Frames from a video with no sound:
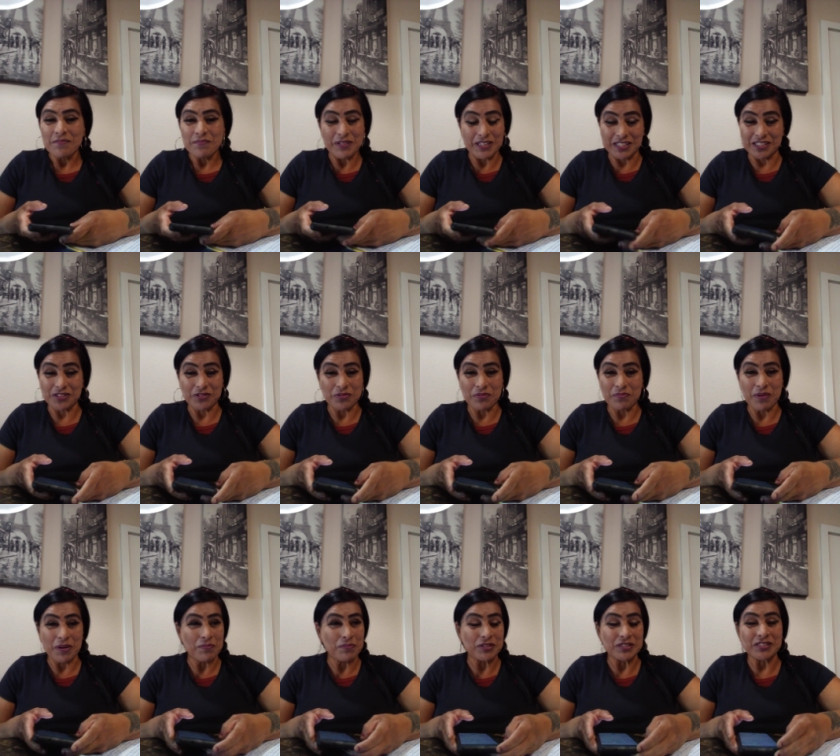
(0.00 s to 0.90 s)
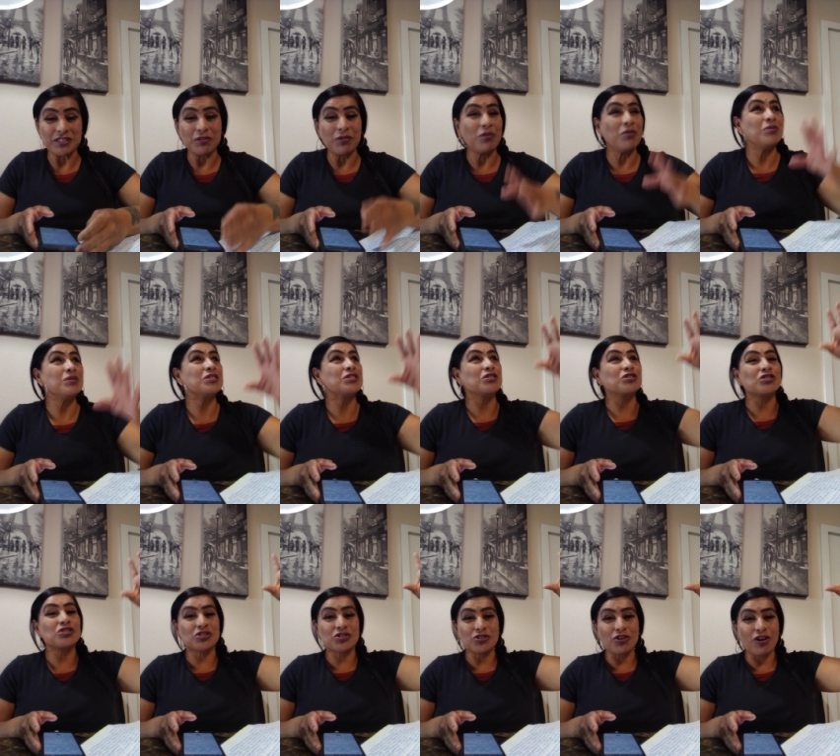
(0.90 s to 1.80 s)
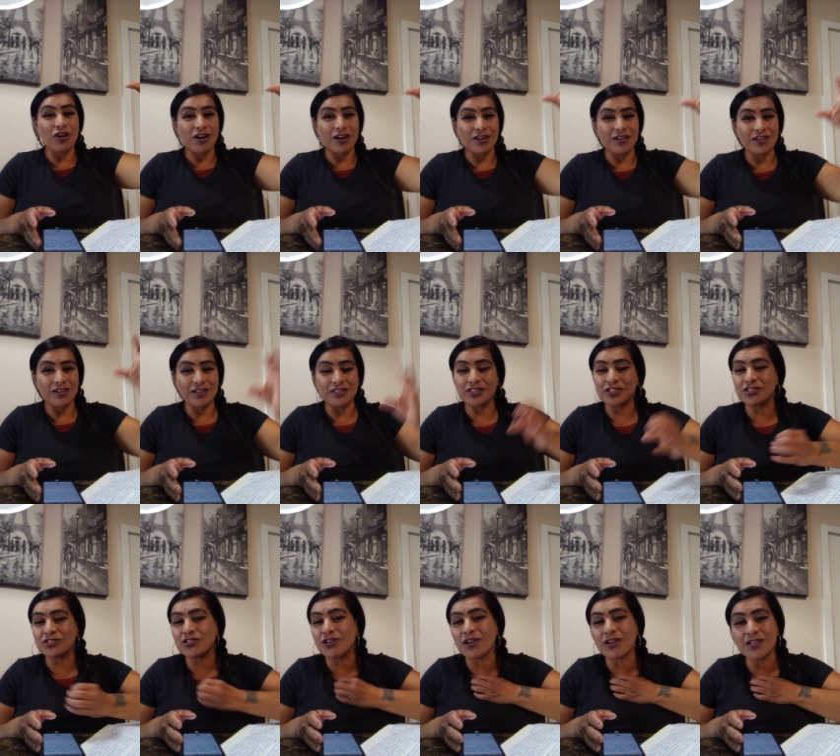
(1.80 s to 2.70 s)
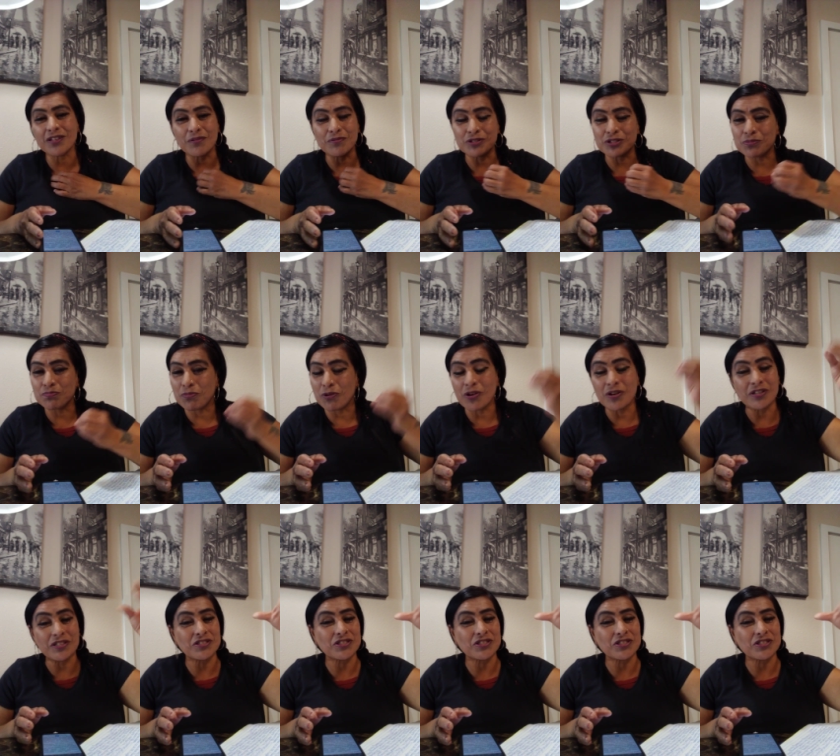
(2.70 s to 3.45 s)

Because remember, it said, oh, it's a star that was born,